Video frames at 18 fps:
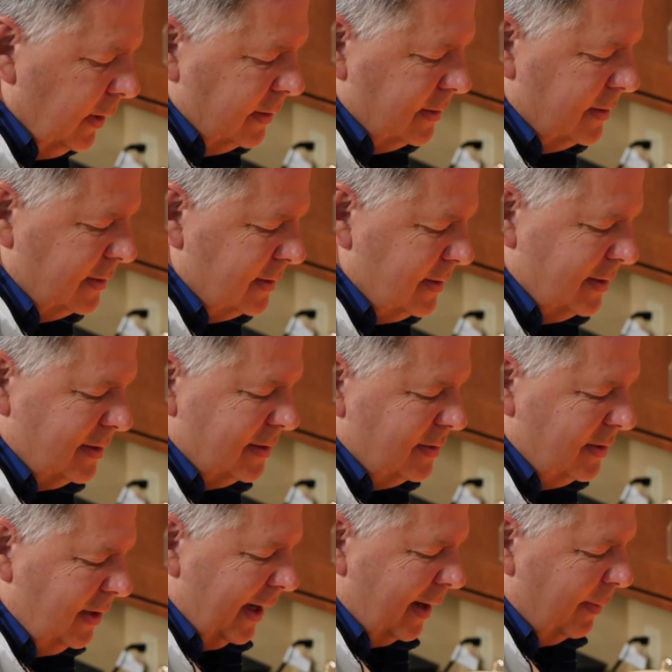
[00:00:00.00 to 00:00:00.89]
is
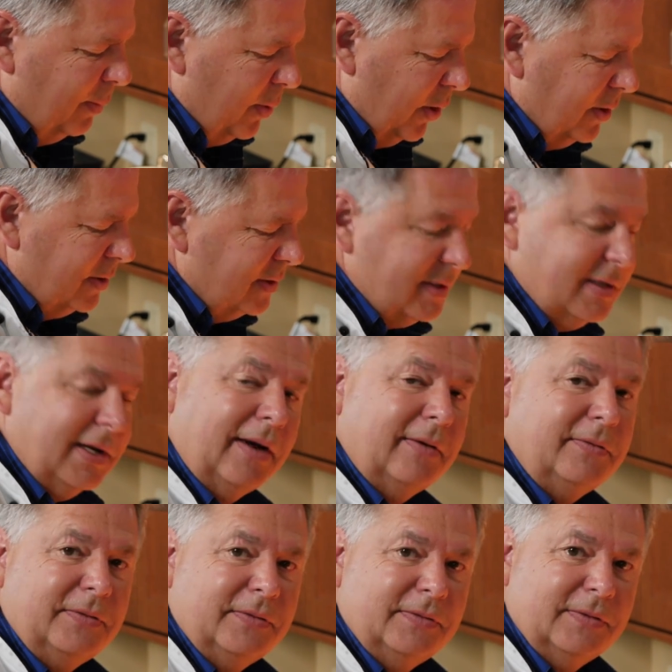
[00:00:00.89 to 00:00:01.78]
this like burnt
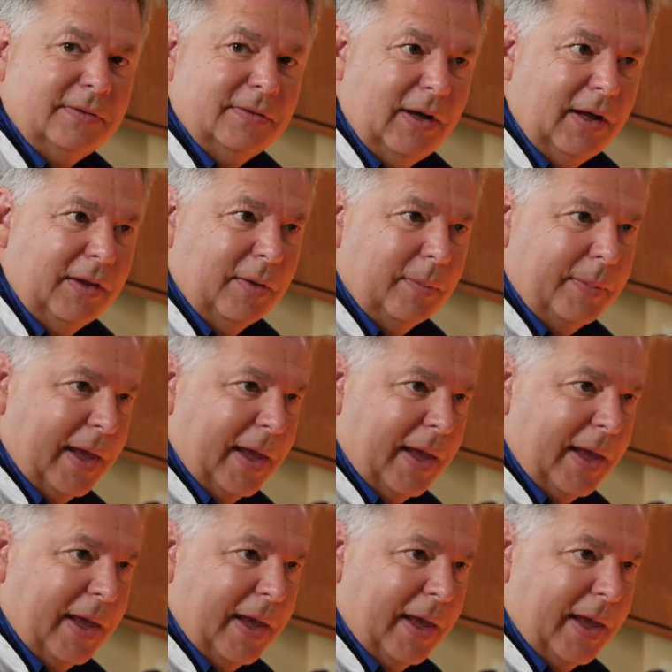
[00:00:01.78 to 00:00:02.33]
stuff on the